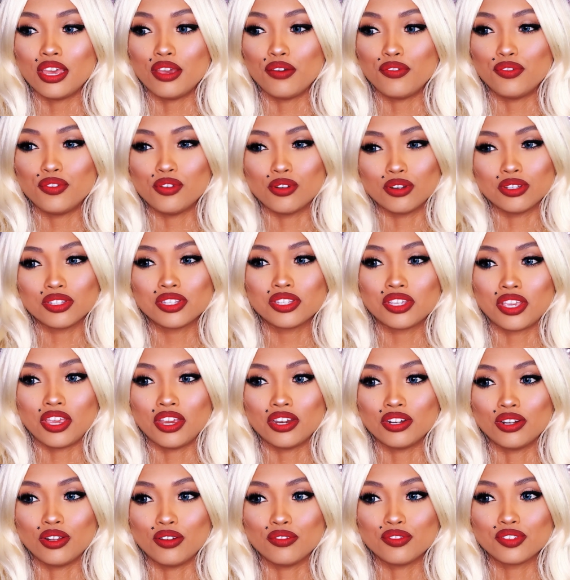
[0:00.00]
If you're
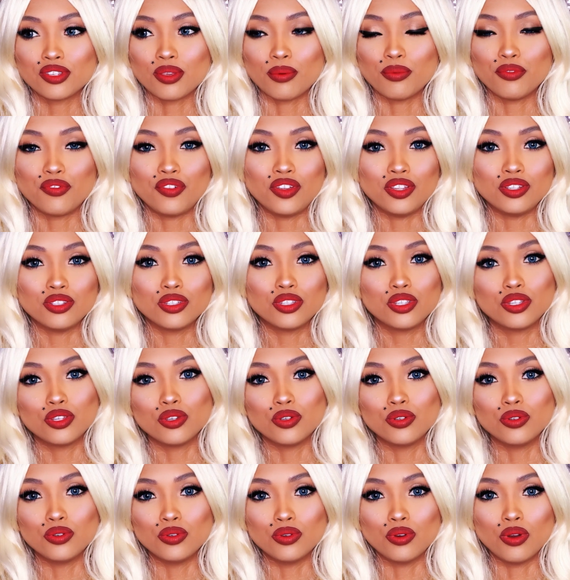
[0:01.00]
scared of something
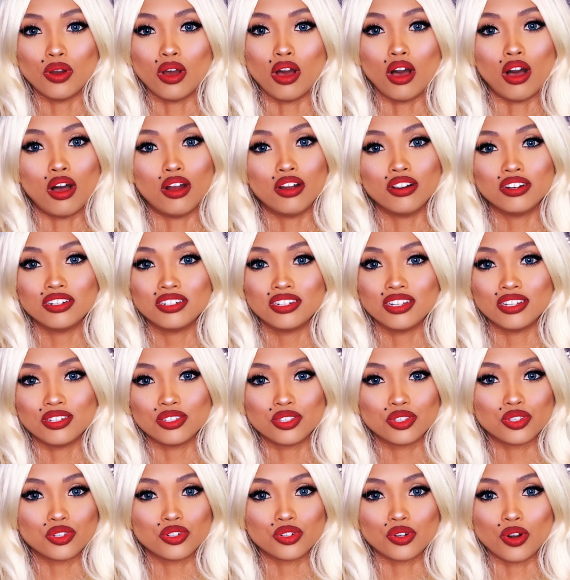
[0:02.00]
too hard and
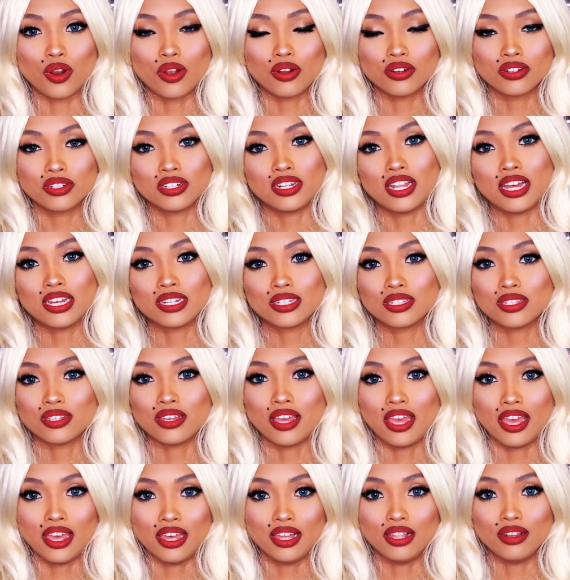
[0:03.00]
strong like the
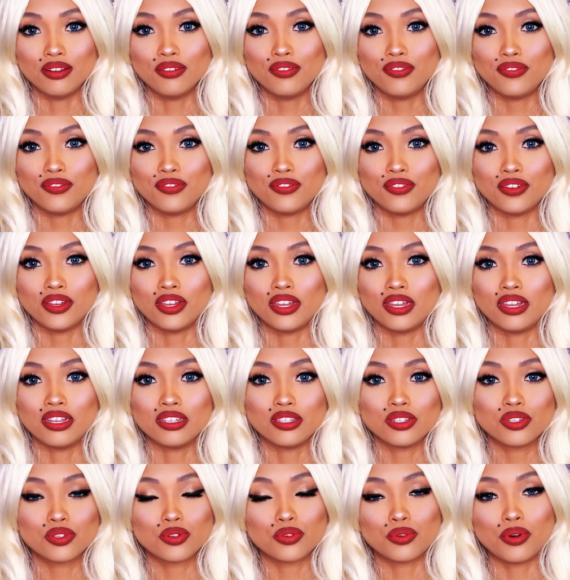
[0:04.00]

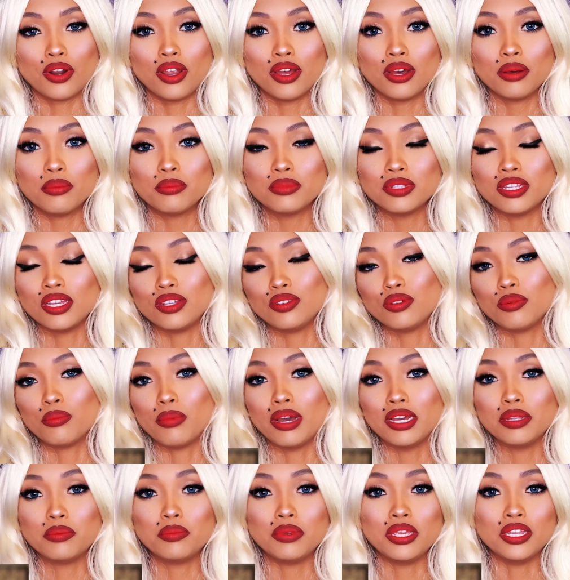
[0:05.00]
e.l.f. Scrub, then you
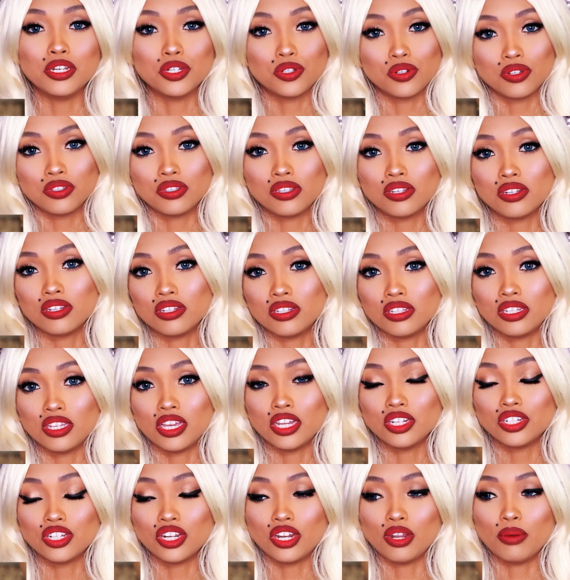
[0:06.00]
might be interested in the
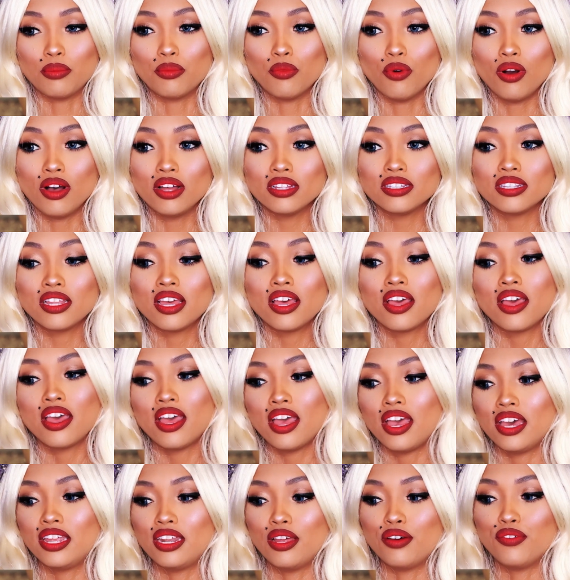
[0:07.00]
H&M one,
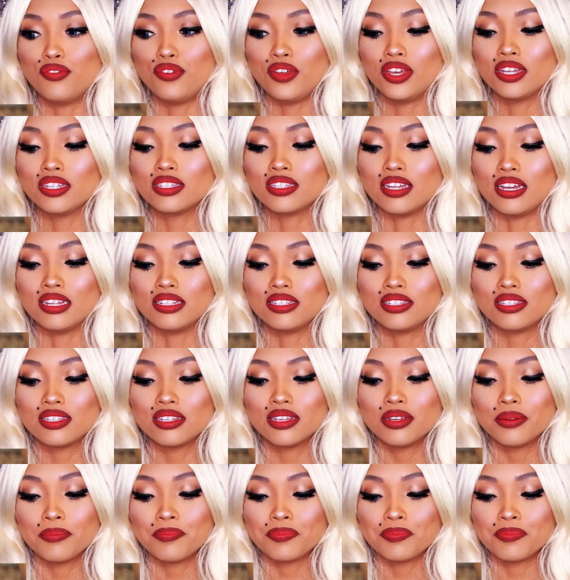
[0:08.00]
and I think that